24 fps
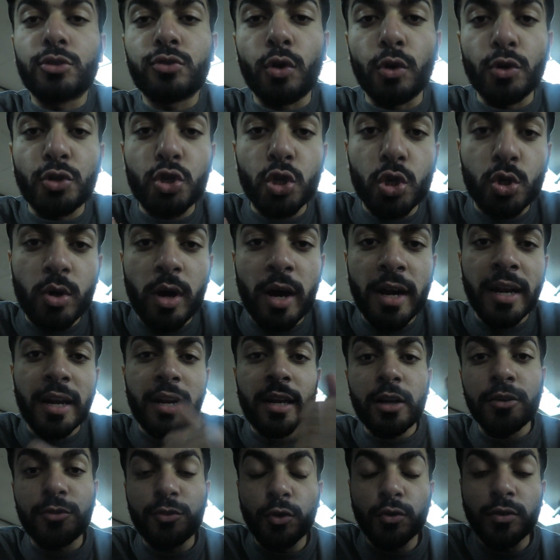so Shukran
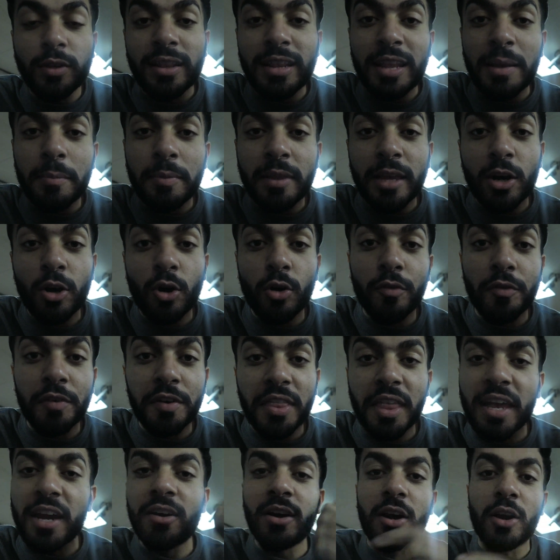and Azut and them they're
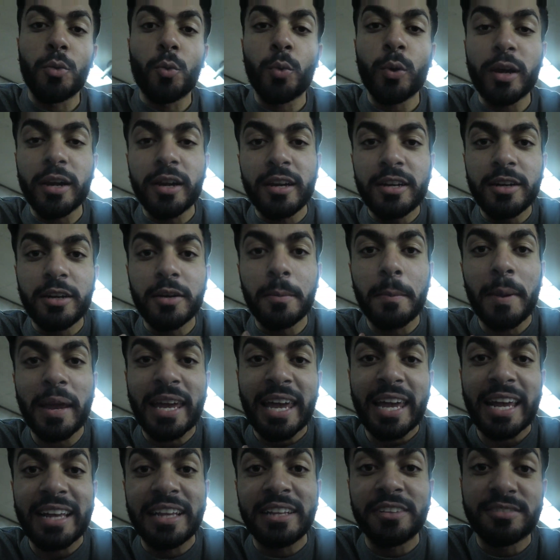over there and we're here
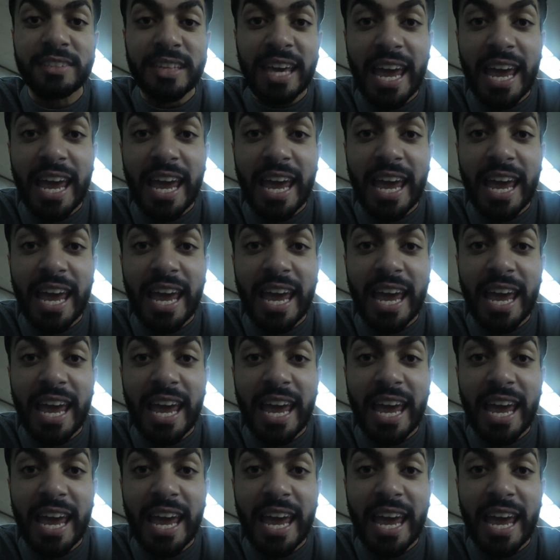making his